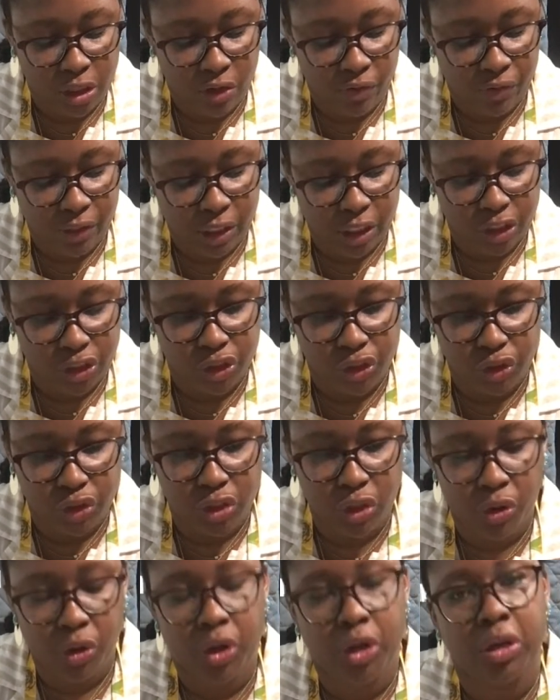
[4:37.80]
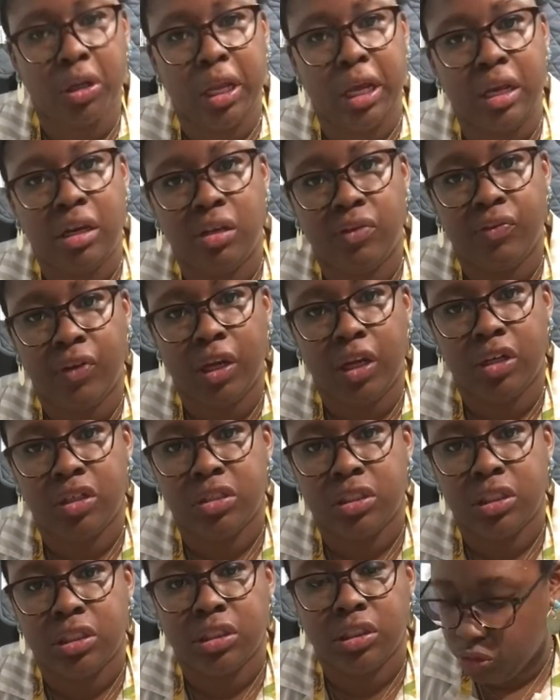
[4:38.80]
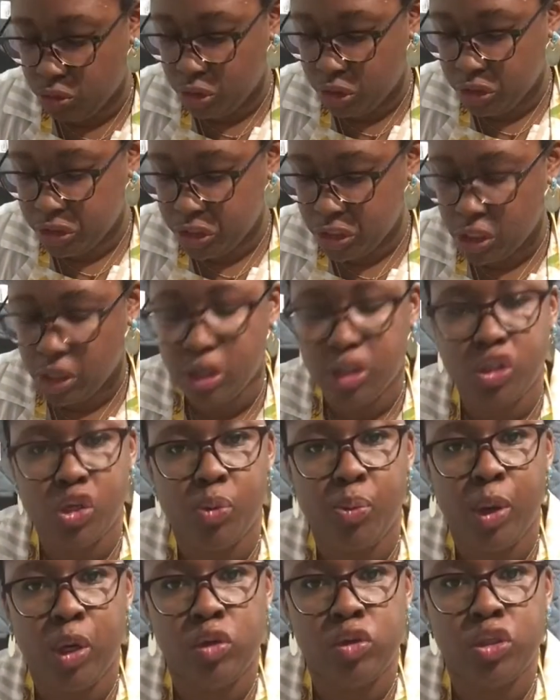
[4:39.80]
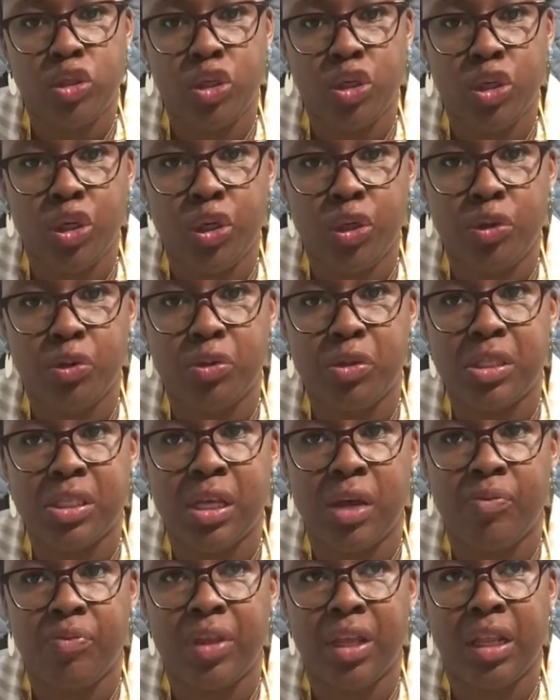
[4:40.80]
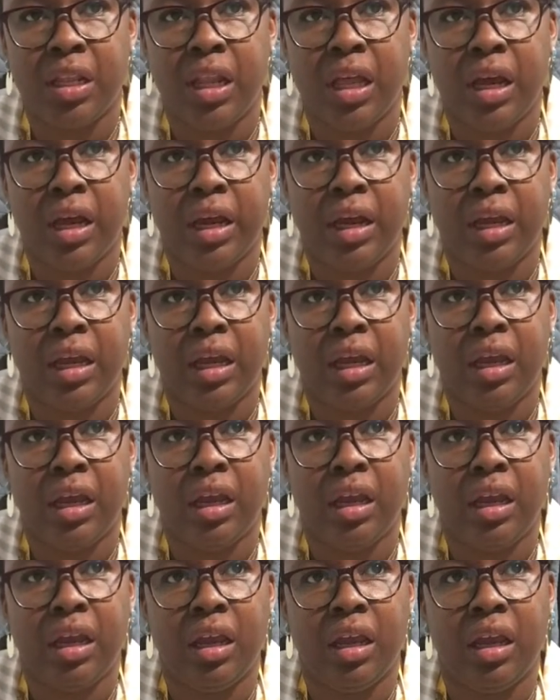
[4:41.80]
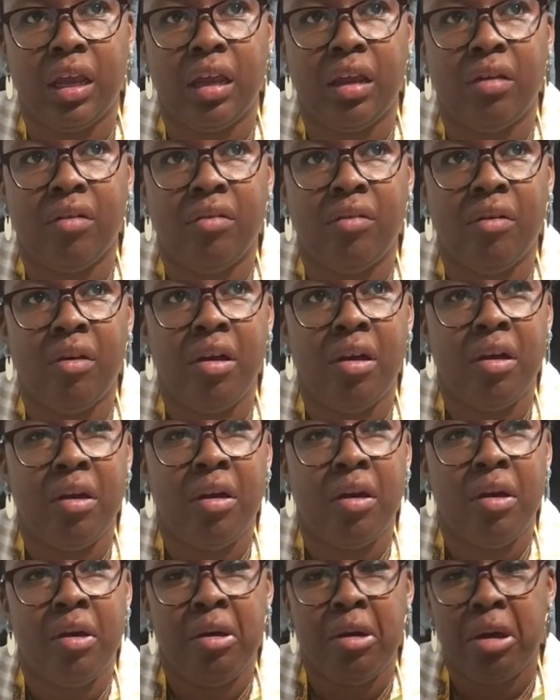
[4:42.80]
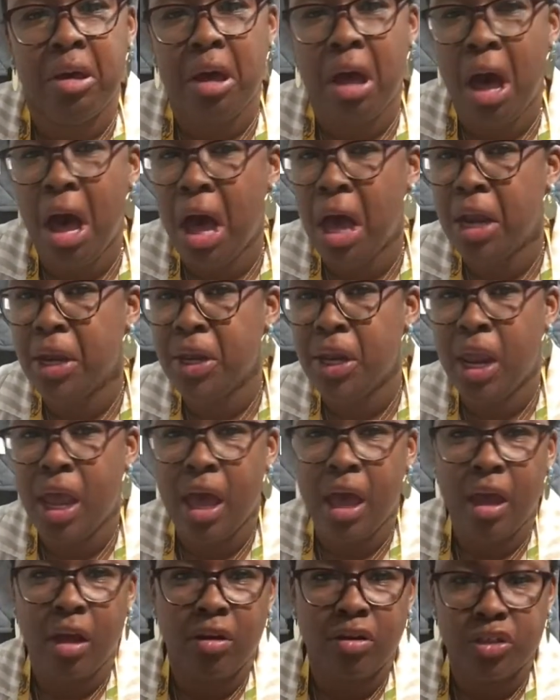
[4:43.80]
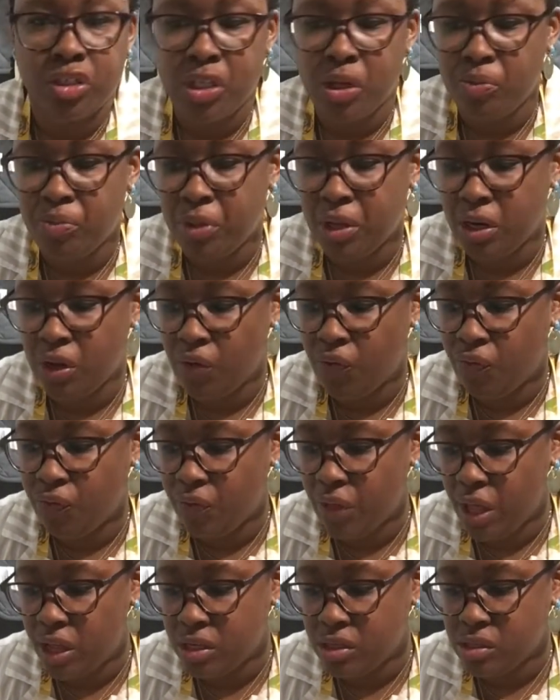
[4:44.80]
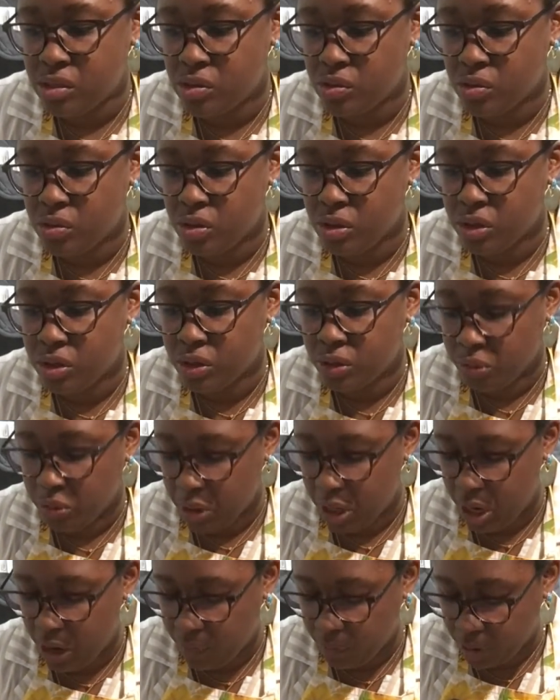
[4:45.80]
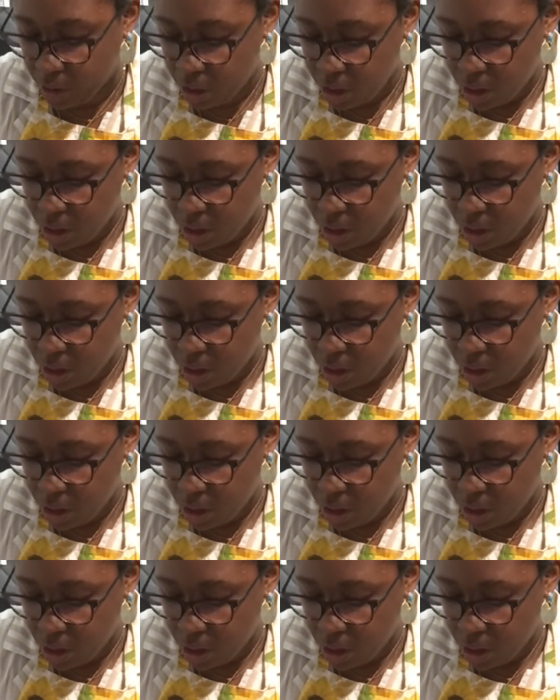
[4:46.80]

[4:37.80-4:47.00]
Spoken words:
of it that you soak your lady fingers in, you usually are supposed to use something like a cognac or something of that sort or whatever.